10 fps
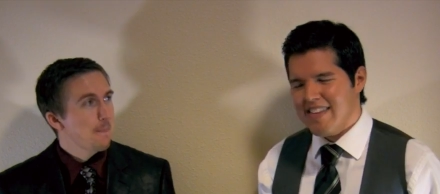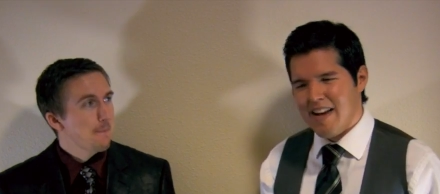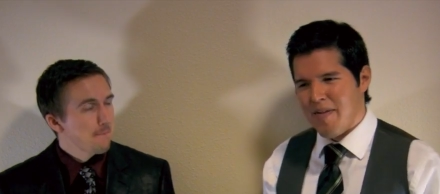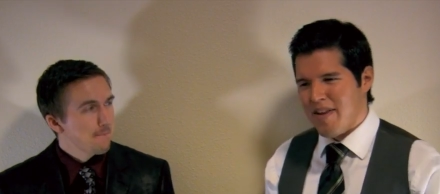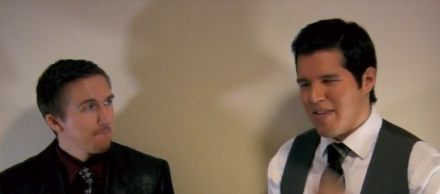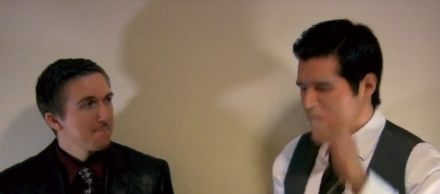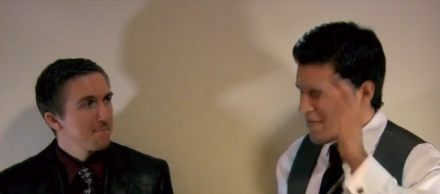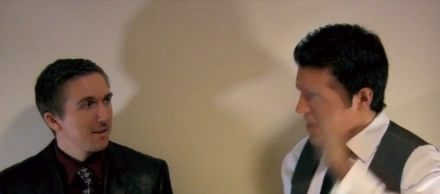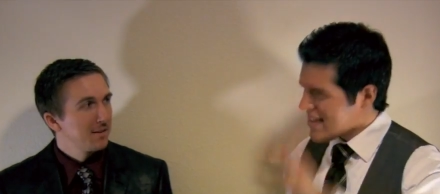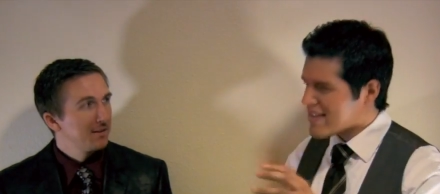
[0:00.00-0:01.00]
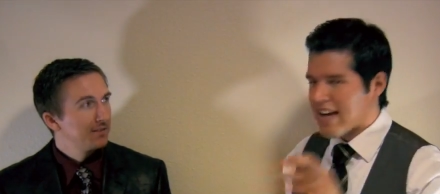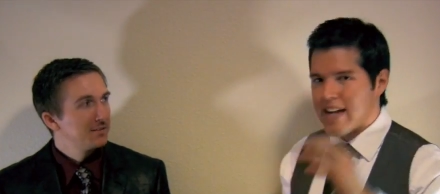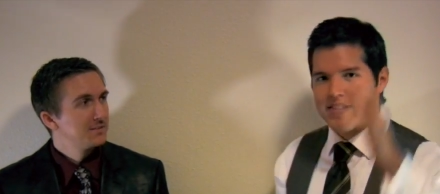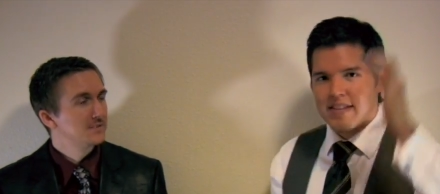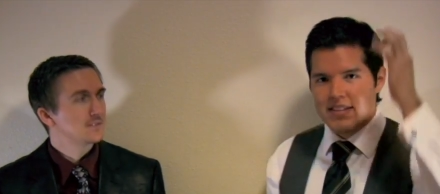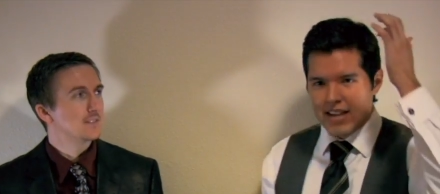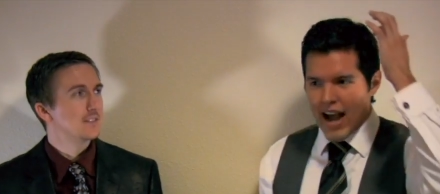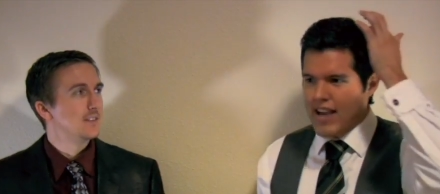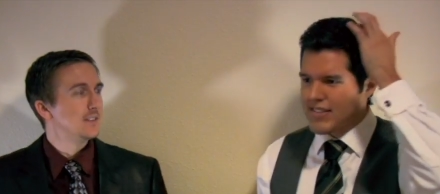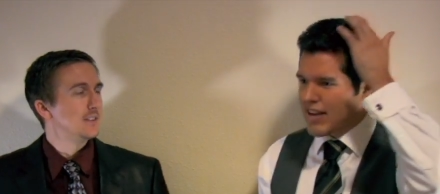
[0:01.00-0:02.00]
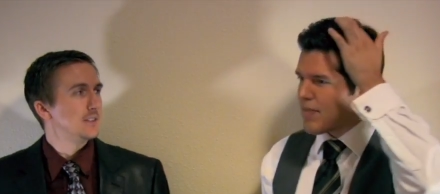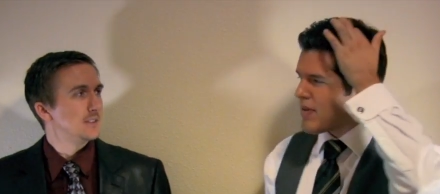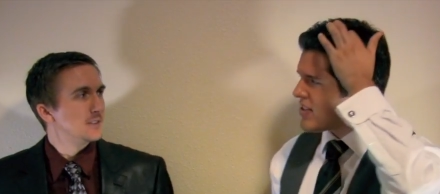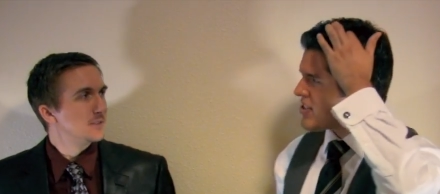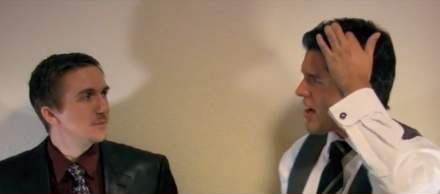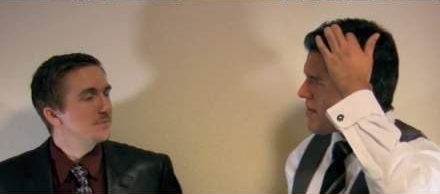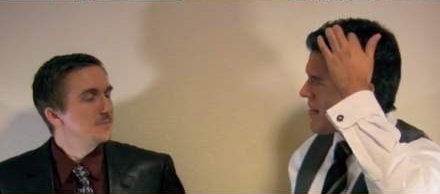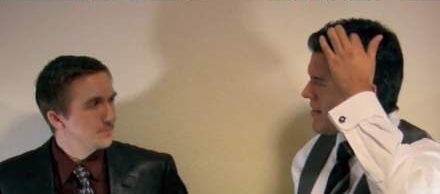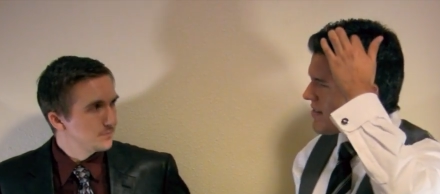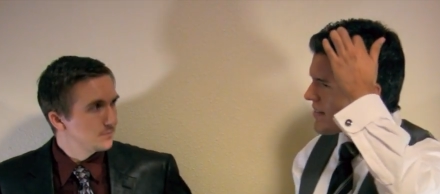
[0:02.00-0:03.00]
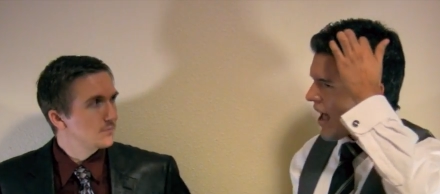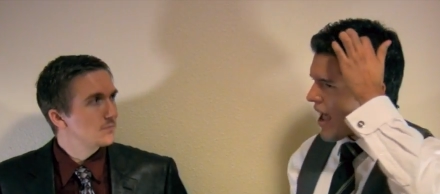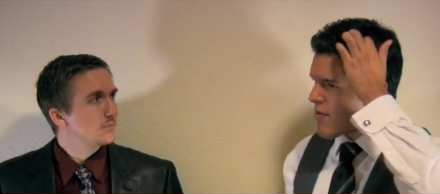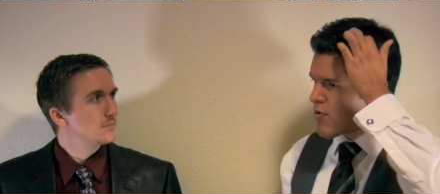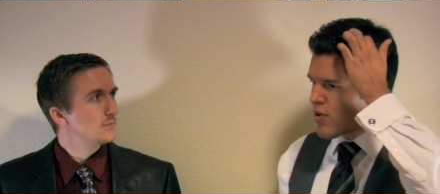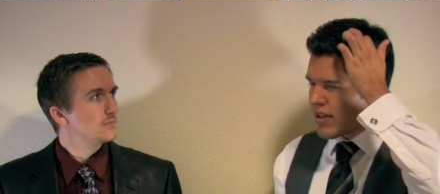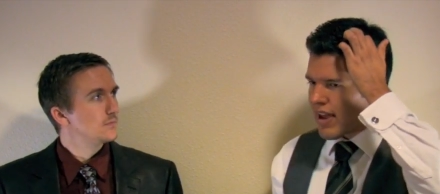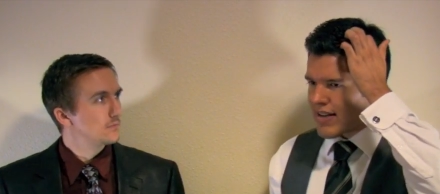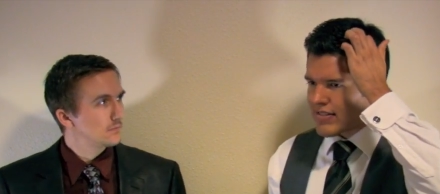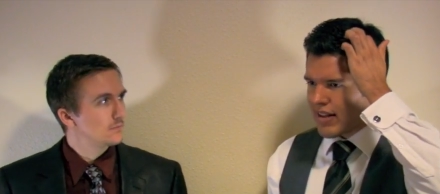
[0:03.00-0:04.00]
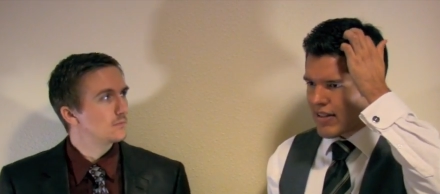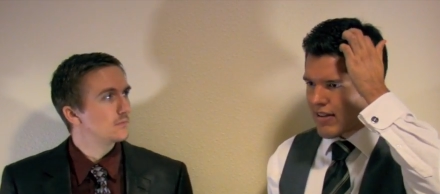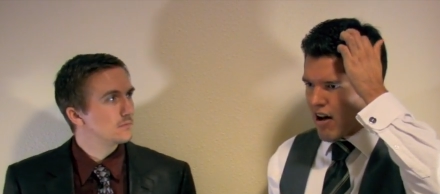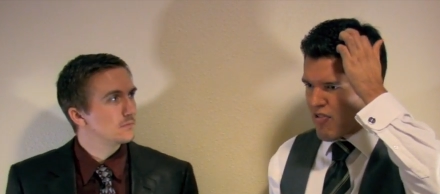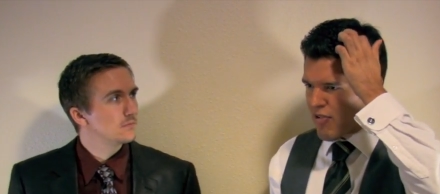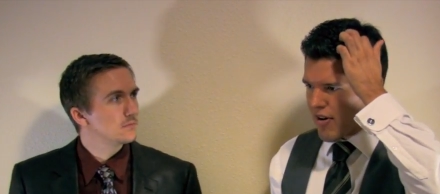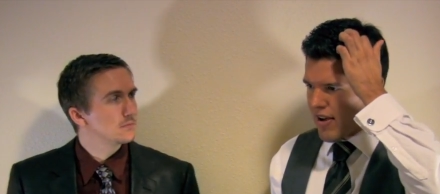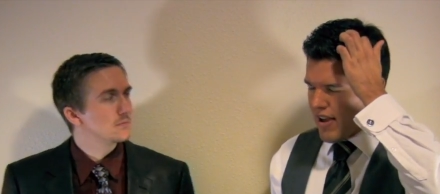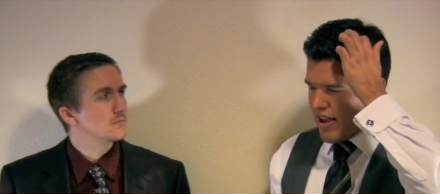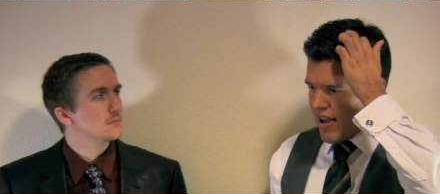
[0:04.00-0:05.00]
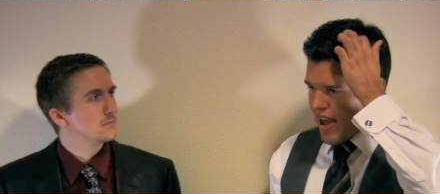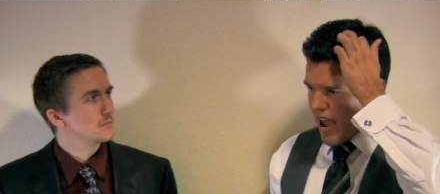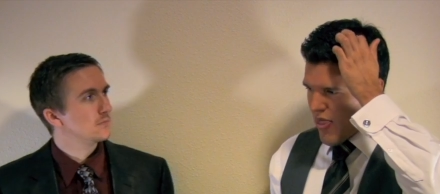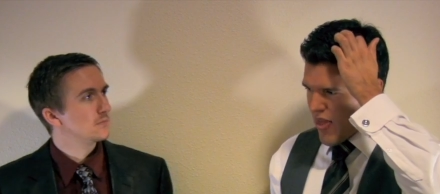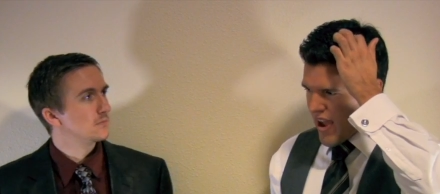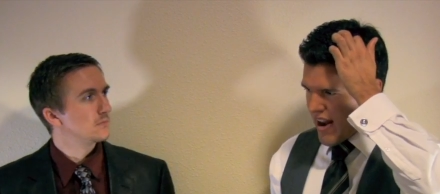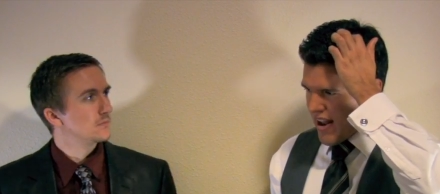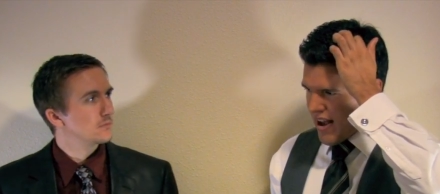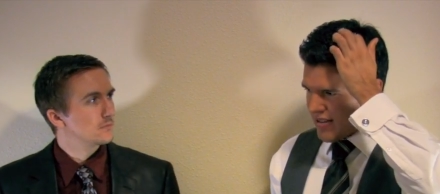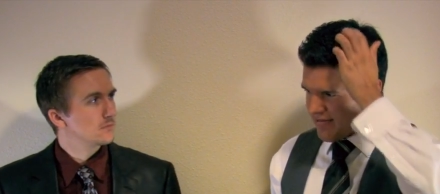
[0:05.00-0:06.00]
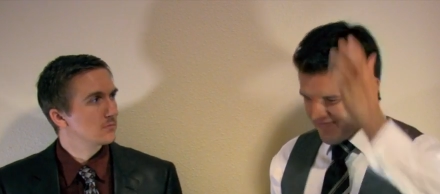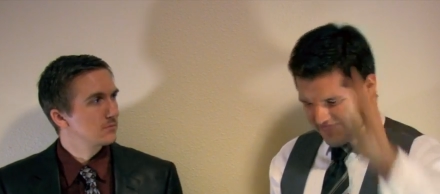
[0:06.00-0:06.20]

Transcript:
Speaker 1: that time, you thought, man, this guy's this guy is going to be the champion. This guy really has a lot to offer. And then, uh,